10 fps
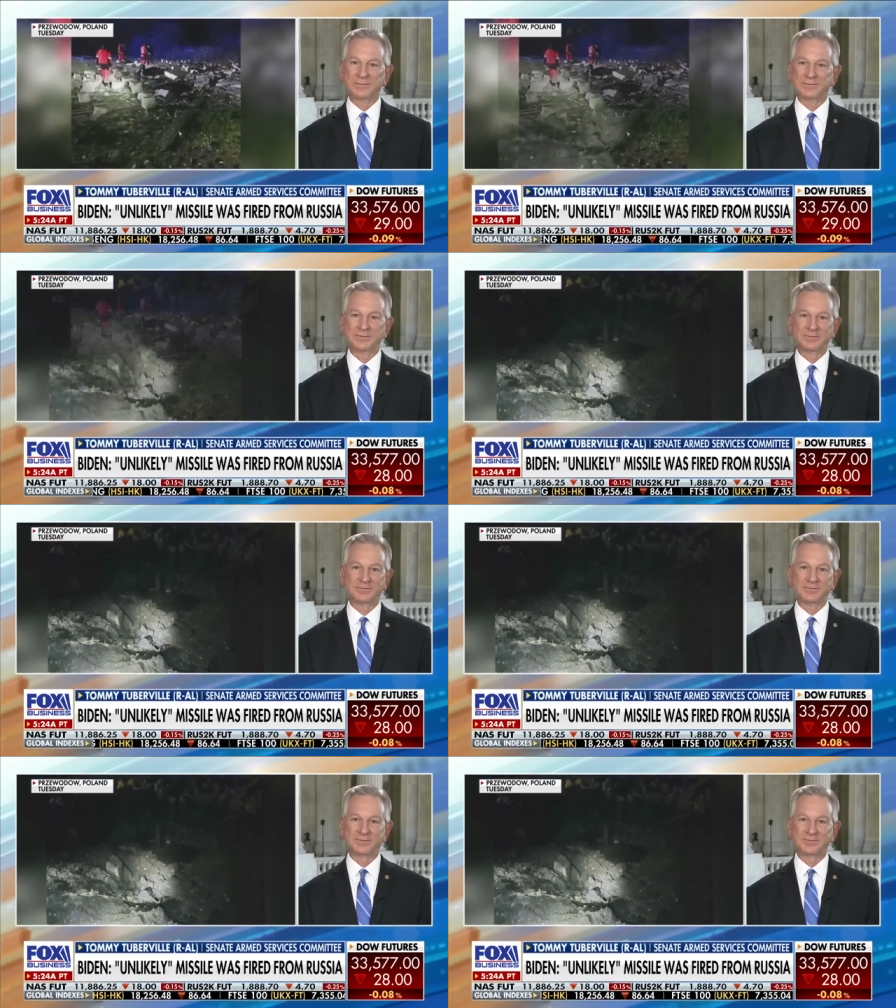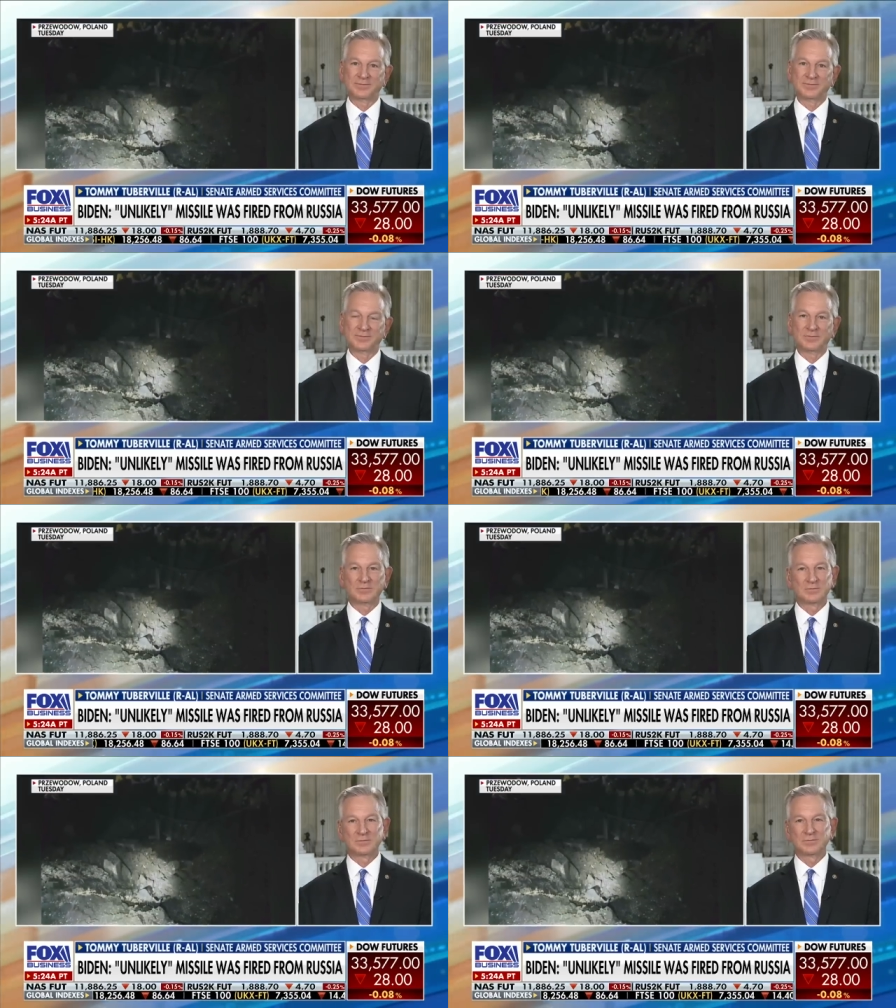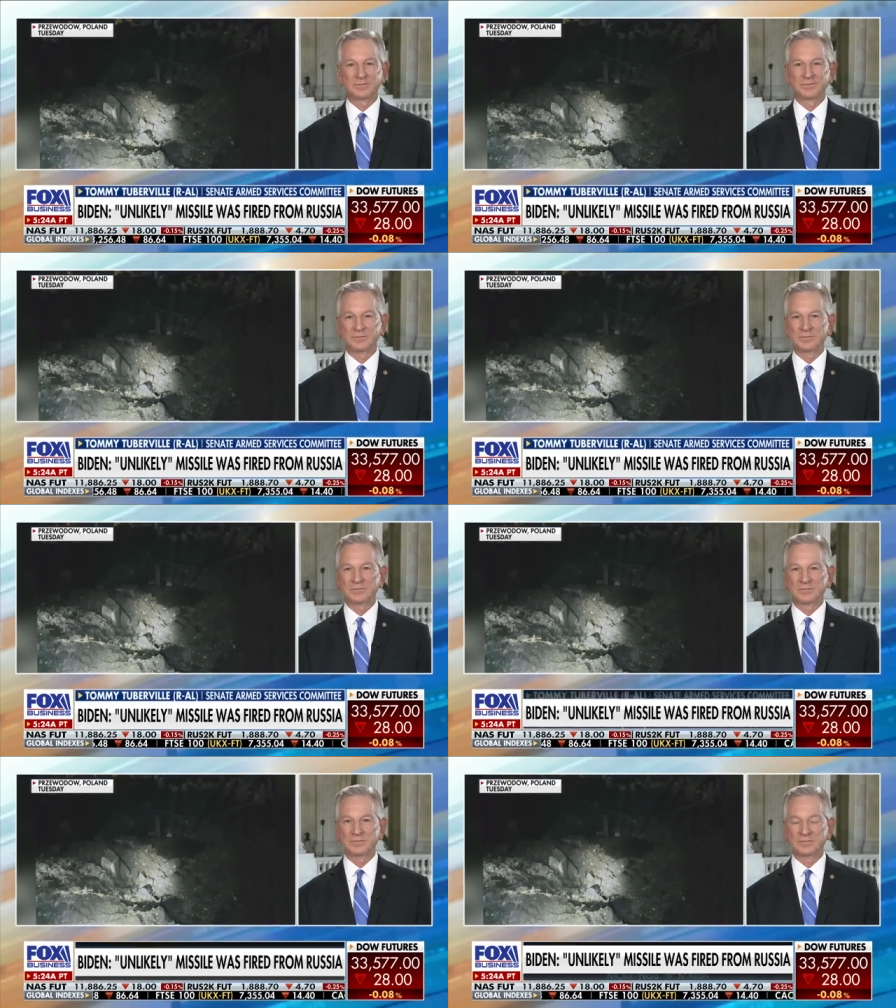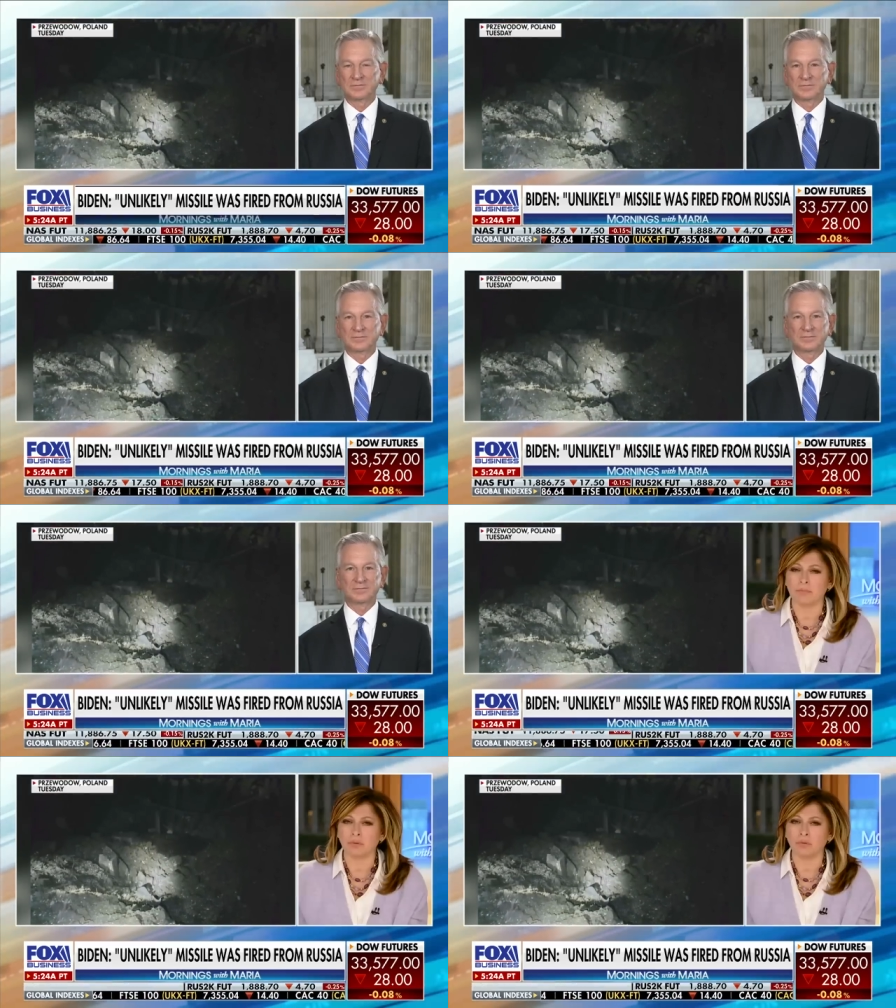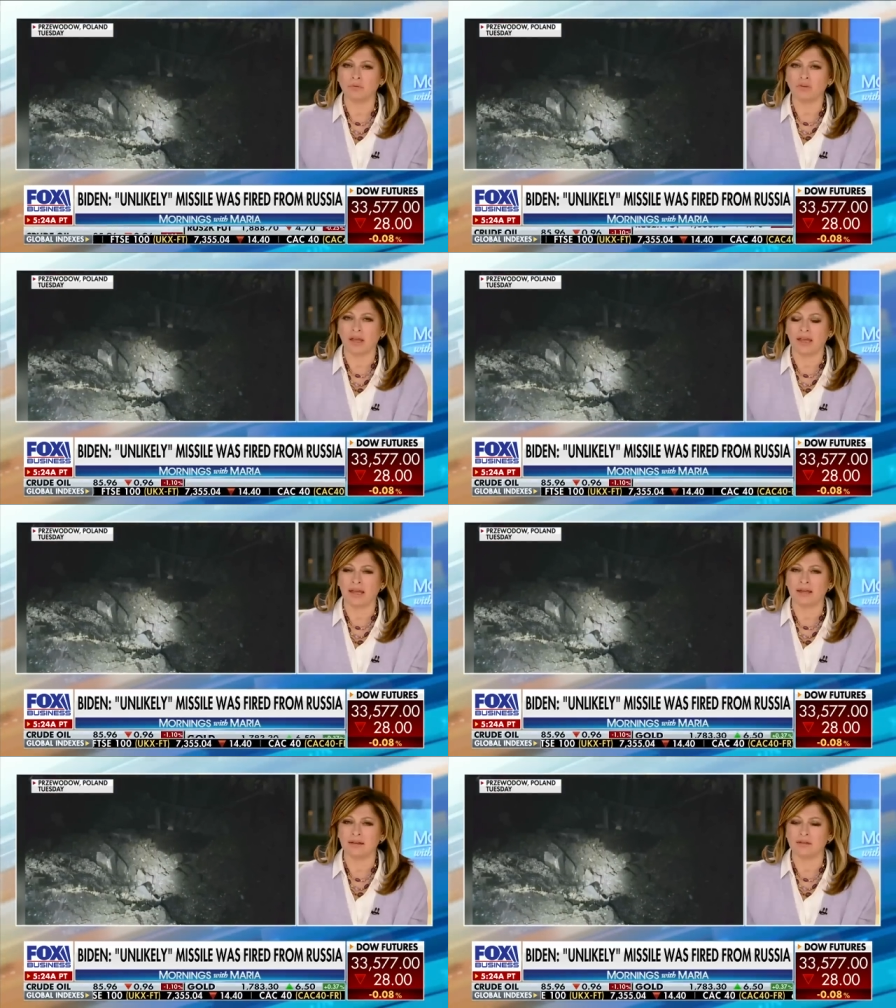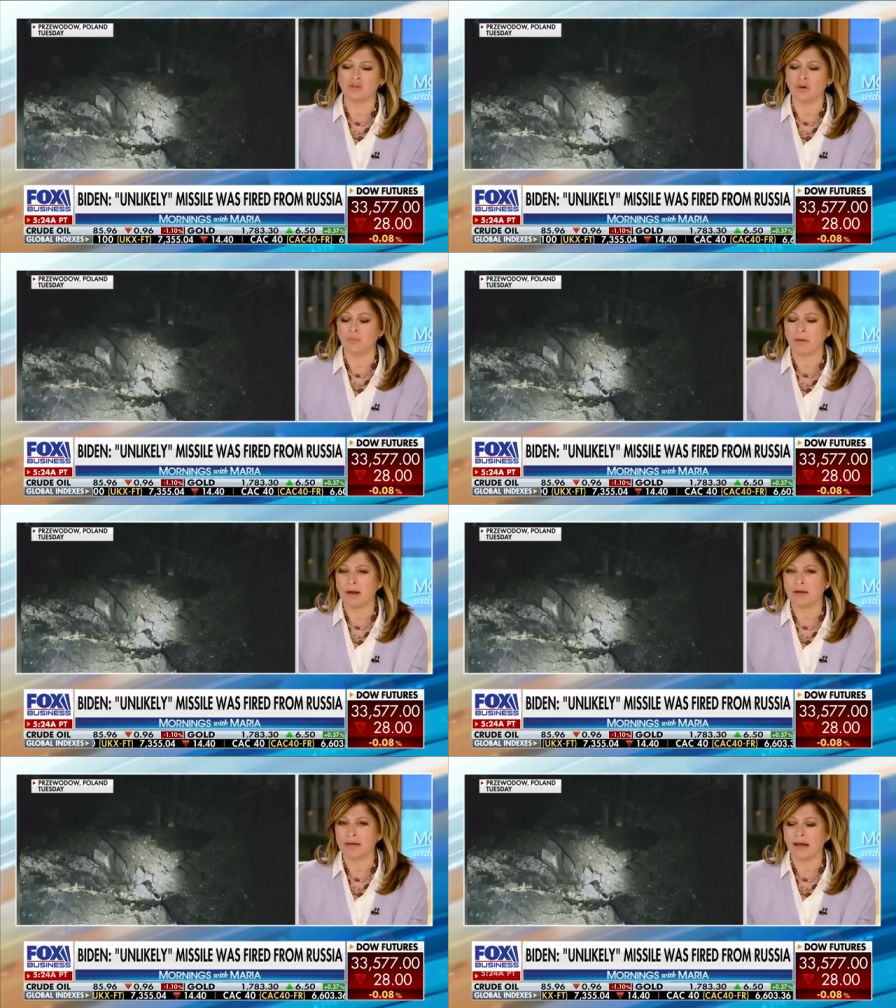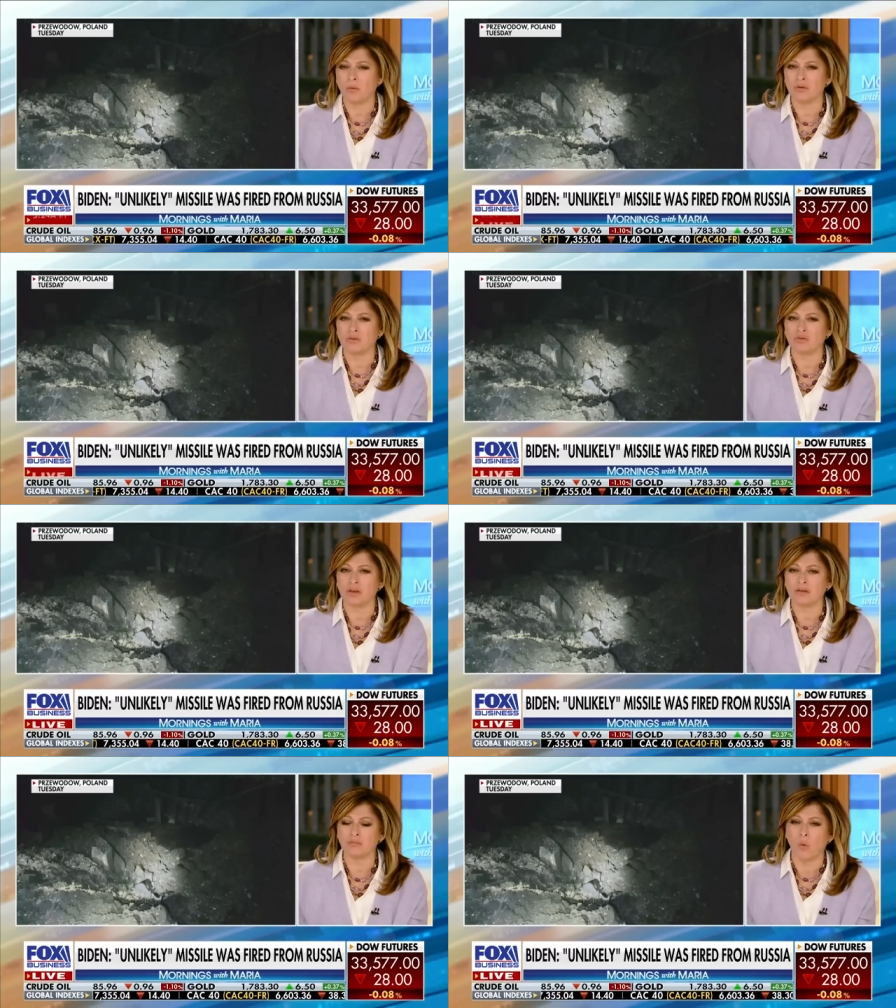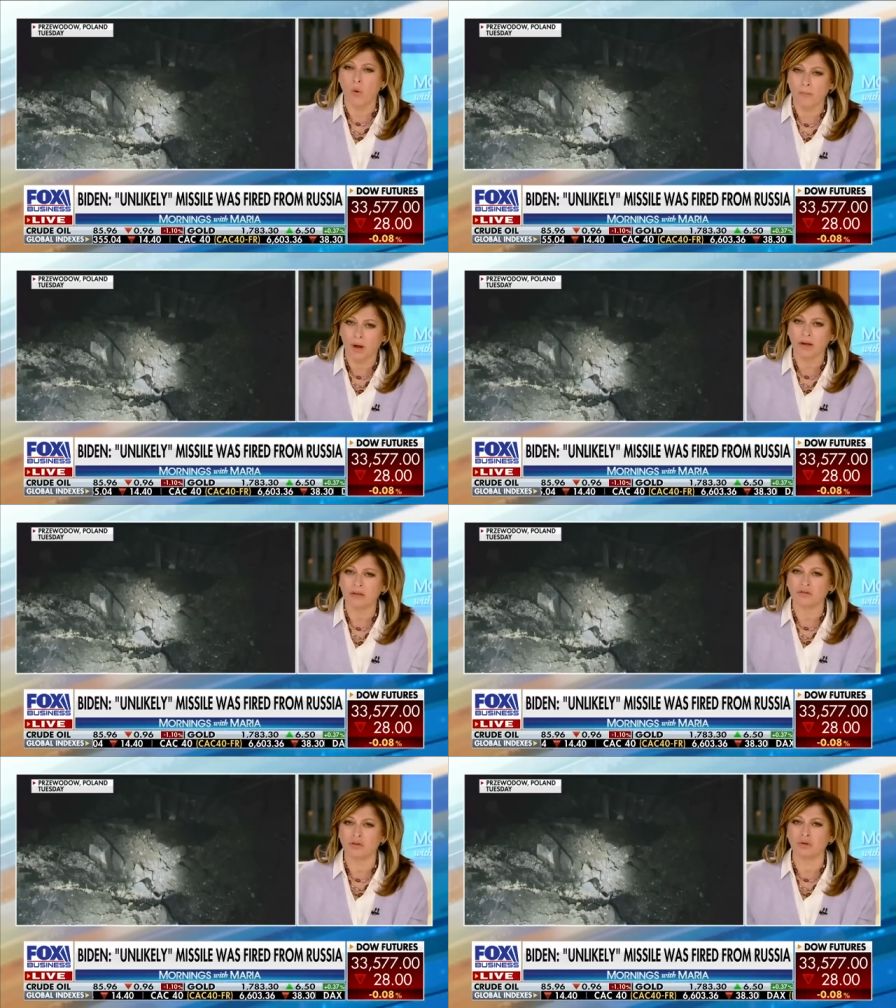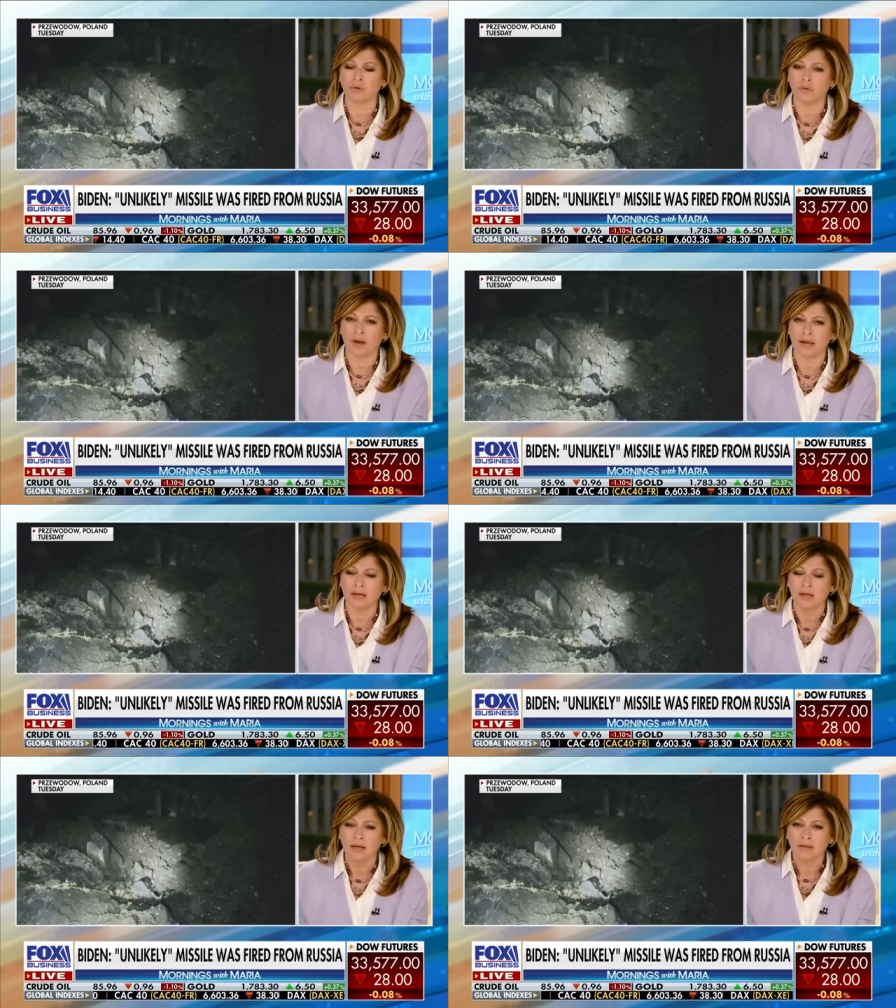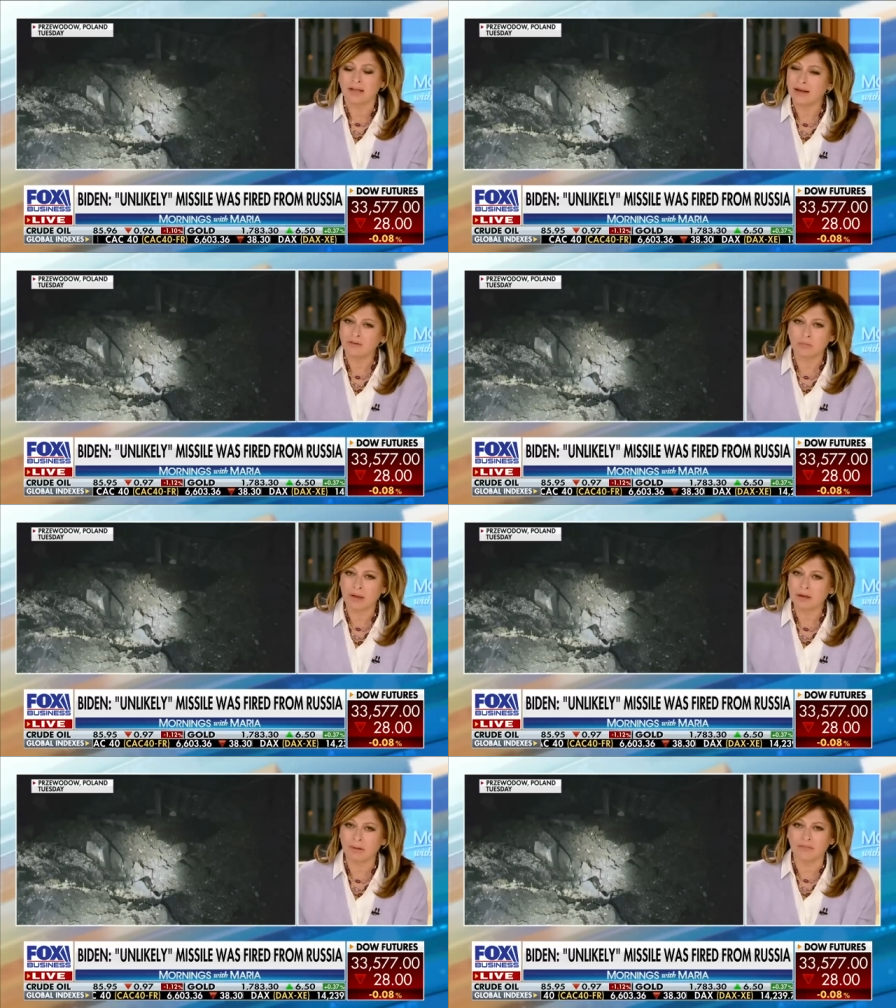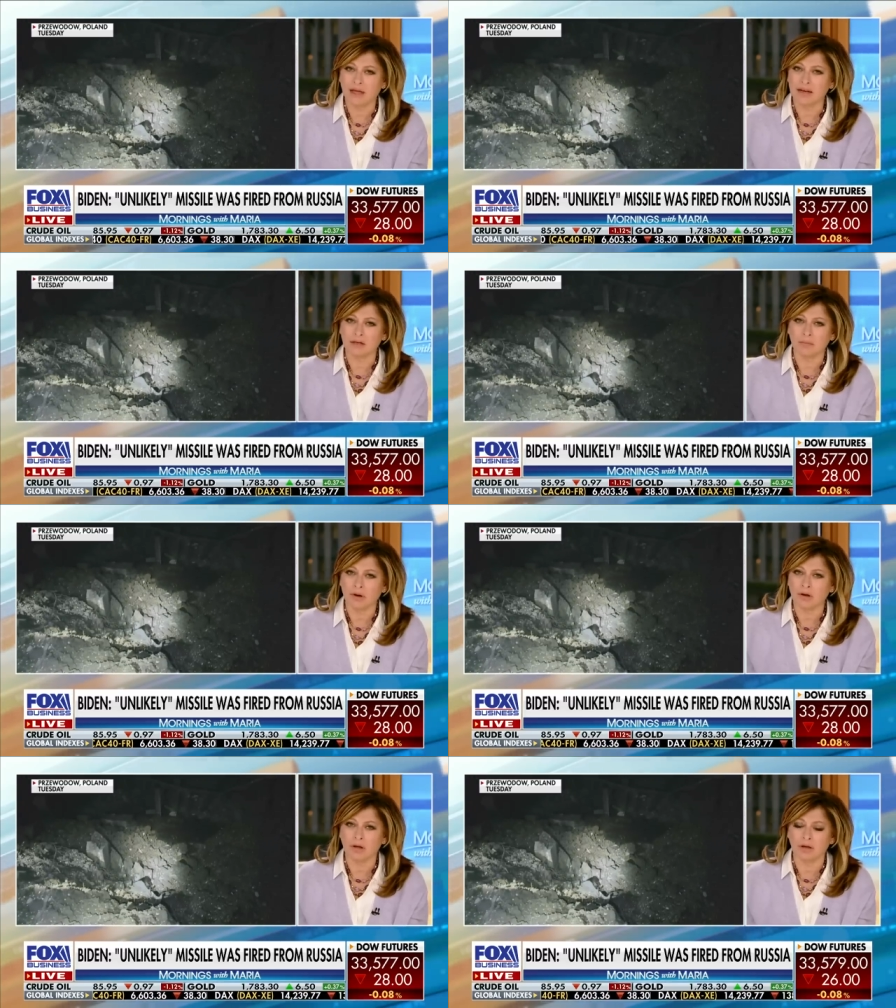Well, I mean, how long is this going to go on? Death and destruction at Putin's hand. Joe Biden now wants to send more money to Ukraine. A lot of debate about that in America.